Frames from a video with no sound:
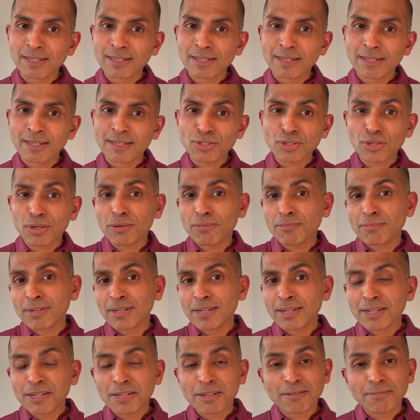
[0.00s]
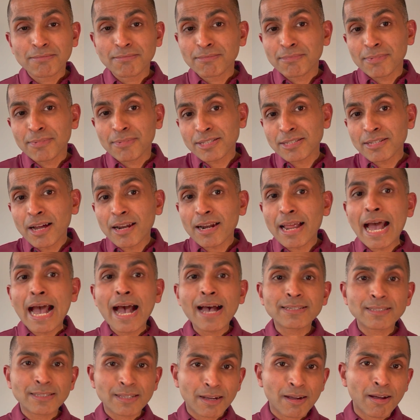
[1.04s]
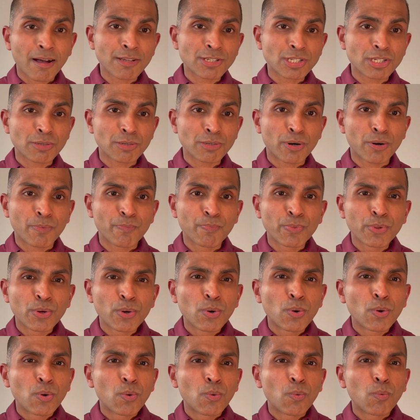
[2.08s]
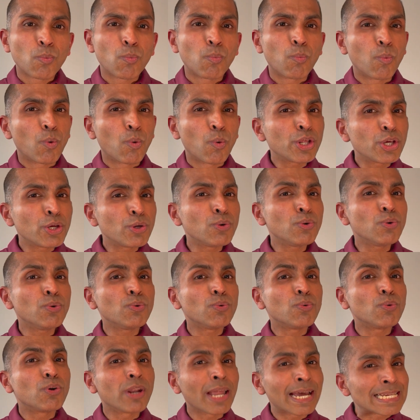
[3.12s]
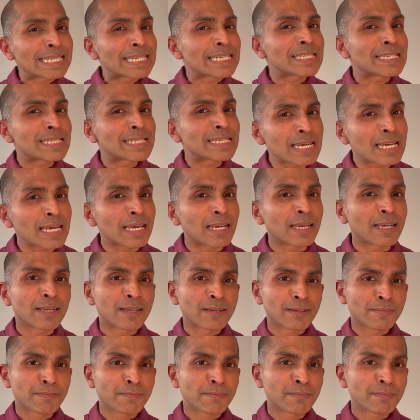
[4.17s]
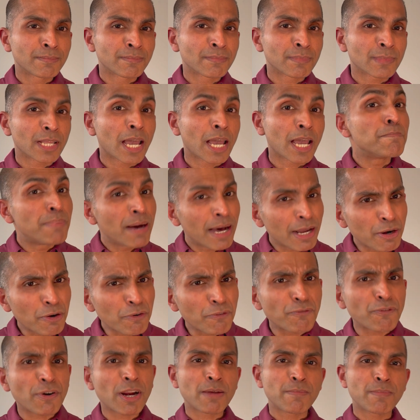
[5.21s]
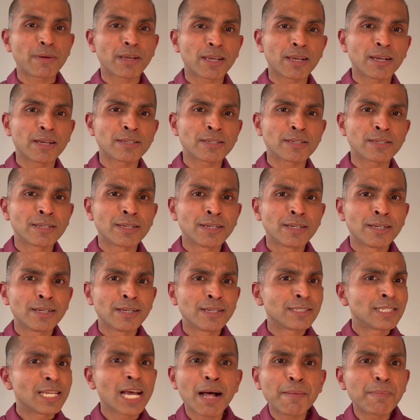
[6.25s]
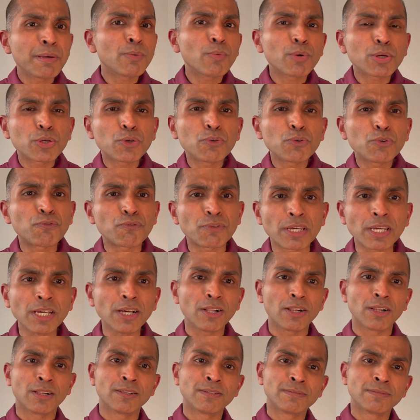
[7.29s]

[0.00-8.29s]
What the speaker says: So let's not ask the customer, what do you like to see? A better framing is, tell me what you feel.